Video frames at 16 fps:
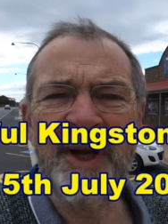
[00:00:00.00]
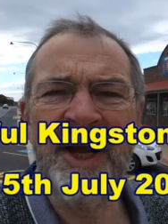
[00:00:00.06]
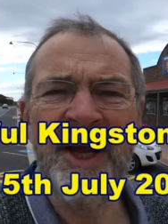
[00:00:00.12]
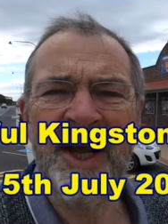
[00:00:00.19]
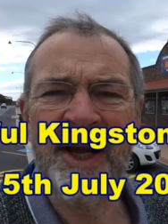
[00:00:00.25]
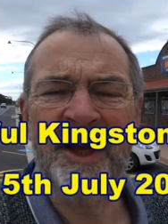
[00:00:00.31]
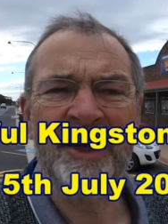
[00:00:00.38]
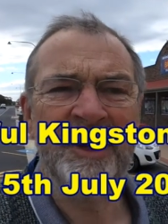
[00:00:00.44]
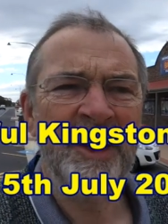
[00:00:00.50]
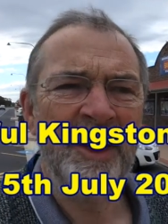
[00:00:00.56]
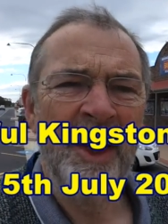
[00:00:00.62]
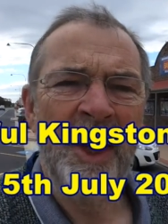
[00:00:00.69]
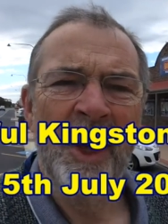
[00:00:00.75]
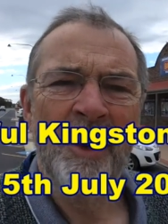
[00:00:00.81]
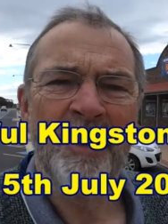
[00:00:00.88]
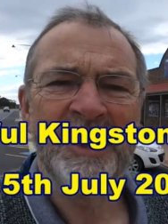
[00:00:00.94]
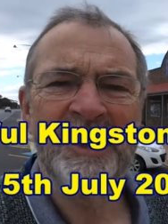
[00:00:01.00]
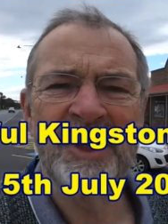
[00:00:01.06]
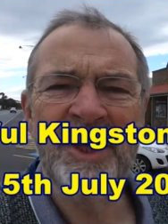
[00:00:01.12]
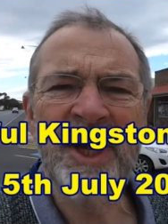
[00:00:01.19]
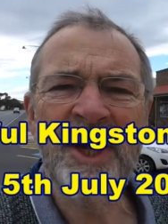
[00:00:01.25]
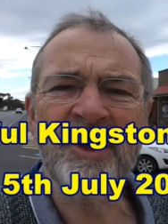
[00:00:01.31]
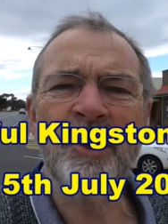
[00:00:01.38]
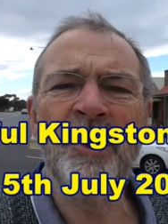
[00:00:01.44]
here. But
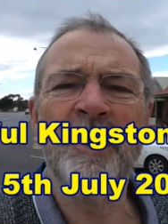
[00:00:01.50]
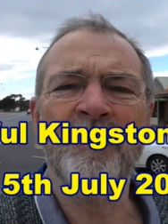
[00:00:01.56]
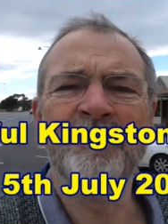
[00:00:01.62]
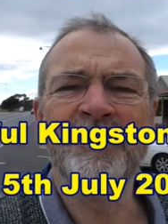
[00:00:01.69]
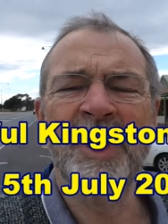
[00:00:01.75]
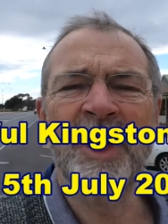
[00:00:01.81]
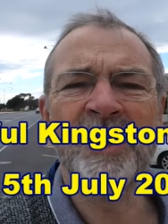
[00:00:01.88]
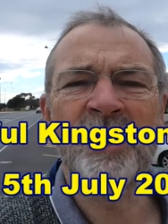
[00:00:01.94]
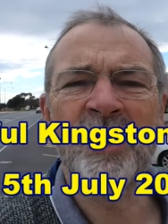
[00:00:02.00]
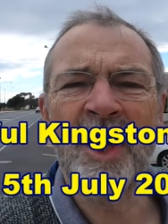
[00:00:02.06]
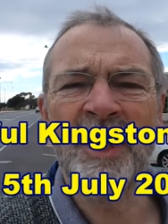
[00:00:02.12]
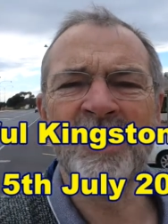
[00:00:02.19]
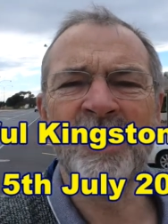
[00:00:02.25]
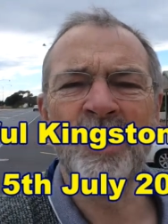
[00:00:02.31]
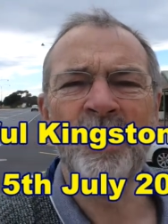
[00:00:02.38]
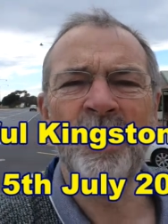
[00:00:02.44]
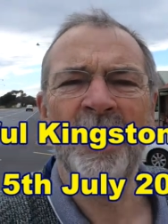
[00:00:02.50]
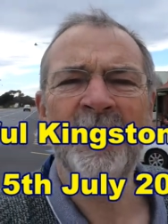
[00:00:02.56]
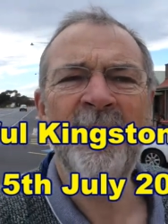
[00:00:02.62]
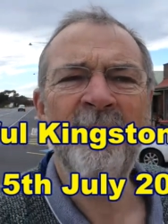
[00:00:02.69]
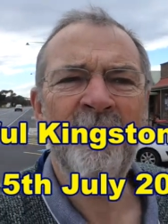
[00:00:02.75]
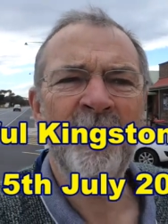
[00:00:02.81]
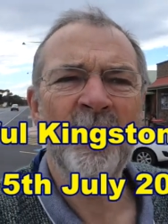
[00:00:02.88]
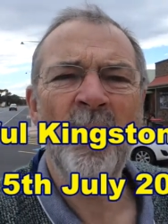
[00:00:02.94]
today I thought I'd, I'd try and do a
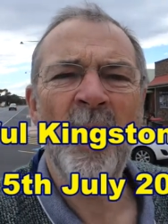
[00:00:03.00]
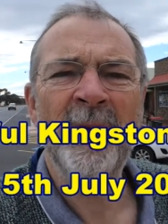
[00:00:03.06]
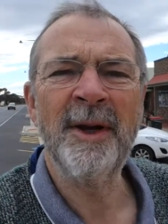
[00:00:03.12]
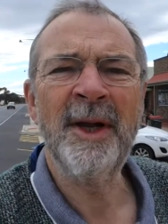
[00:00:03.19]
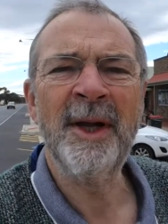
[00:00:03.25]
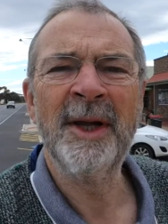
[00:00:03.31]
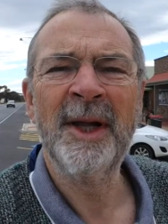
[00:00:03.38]
different one.